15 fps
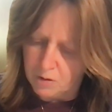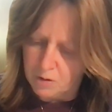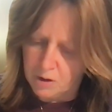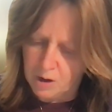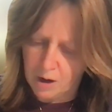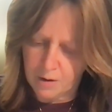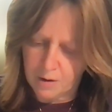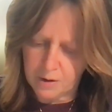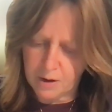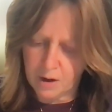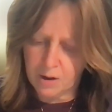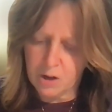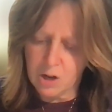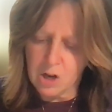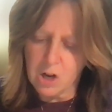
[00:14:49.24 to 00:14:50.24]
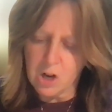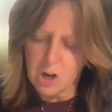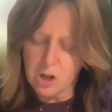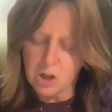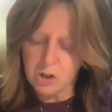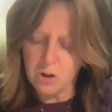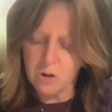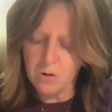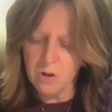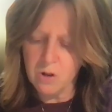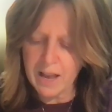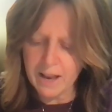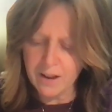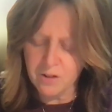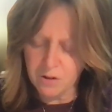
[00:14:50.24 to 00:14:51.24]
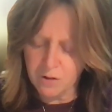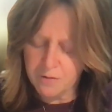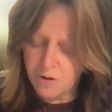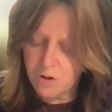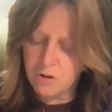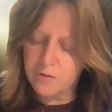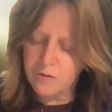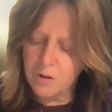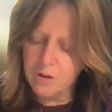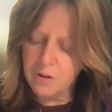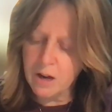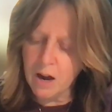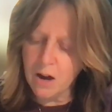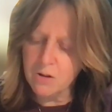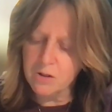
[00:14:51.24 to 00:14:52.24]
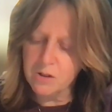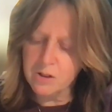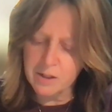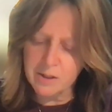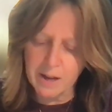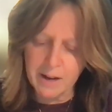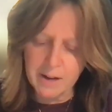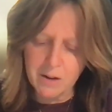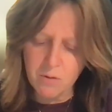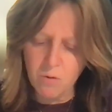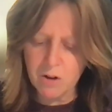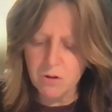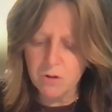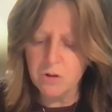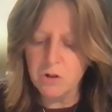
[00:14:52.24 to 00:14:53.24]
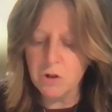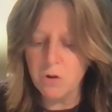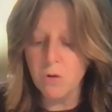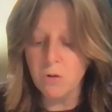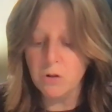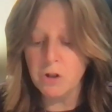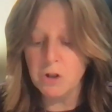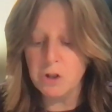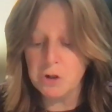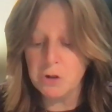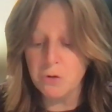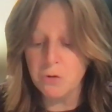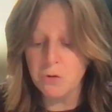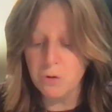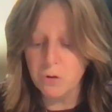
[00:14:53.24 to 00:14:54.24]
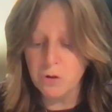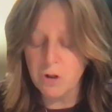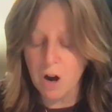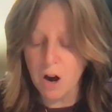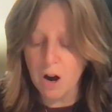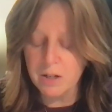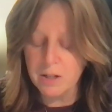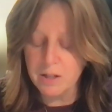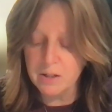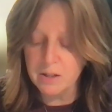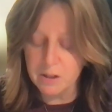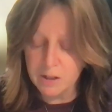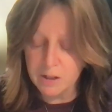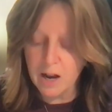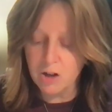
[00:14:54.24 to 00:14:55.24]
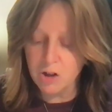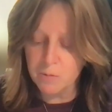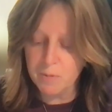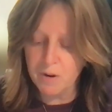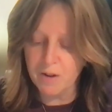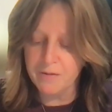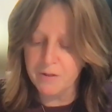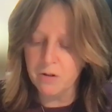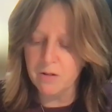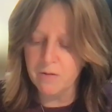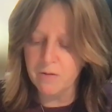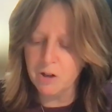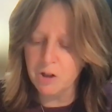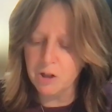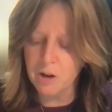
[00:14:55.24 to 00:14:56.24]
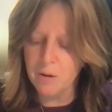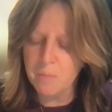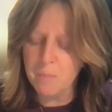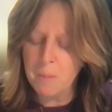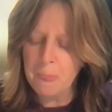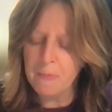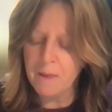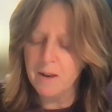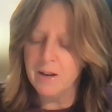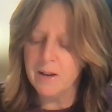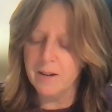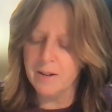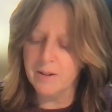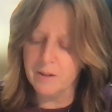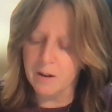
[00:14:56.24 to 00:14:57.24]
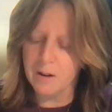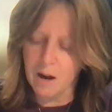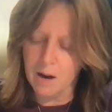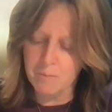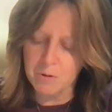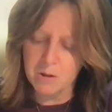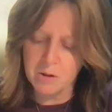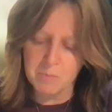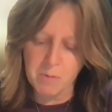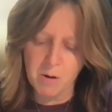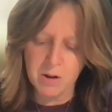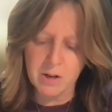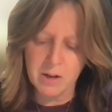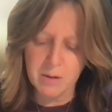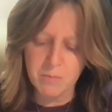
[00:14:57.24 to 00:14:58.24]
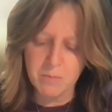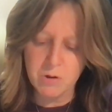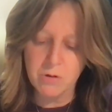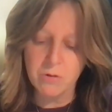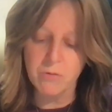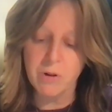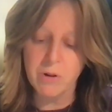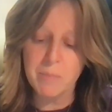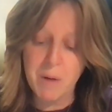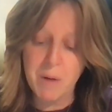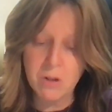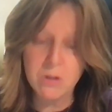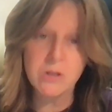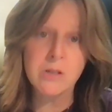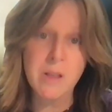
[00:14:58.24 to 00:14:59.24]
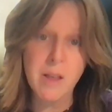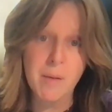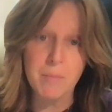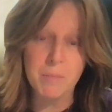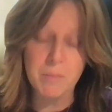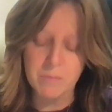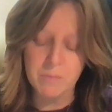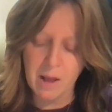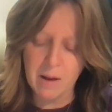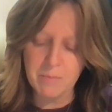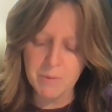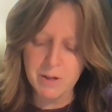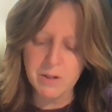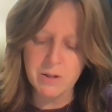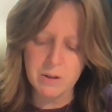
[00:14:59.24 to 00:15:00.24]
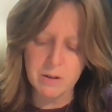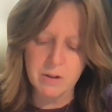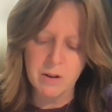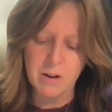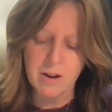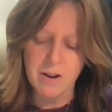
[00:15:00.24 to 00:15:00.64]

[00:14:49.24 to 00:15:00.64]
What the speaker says: Yeah. So So first of all, the Gaon says, anyone who's called a Jew whose heart is touched by fear of Hashem, it is incumbent upon him to repulse them, that means the